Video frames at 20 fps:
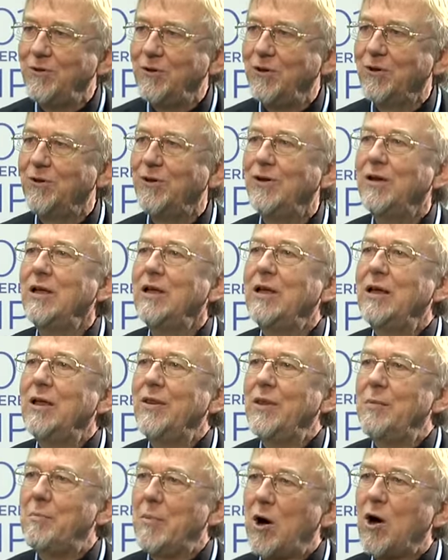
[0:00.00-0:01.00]
you know,
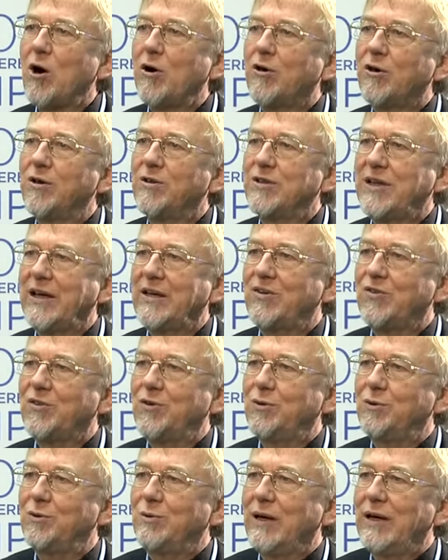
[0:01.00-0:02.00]
the market has
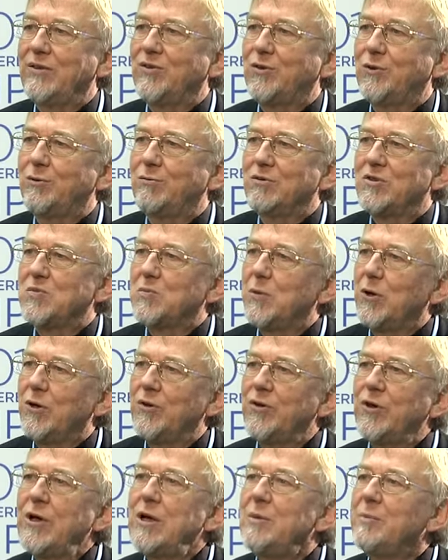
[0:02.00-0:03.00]
to
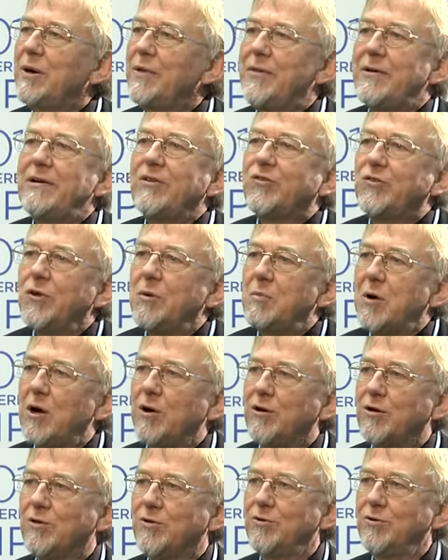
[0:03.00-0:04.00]
respond, but there is no
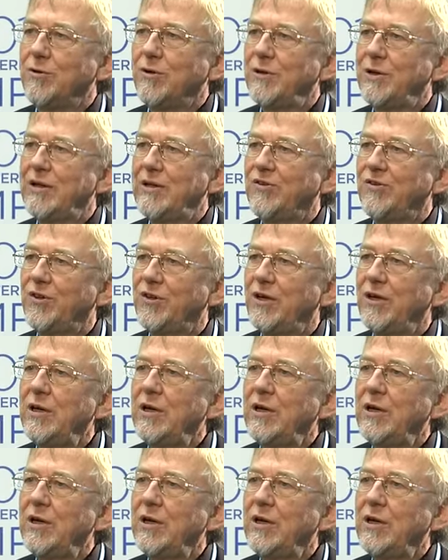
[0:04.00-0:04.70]
market. You know, there is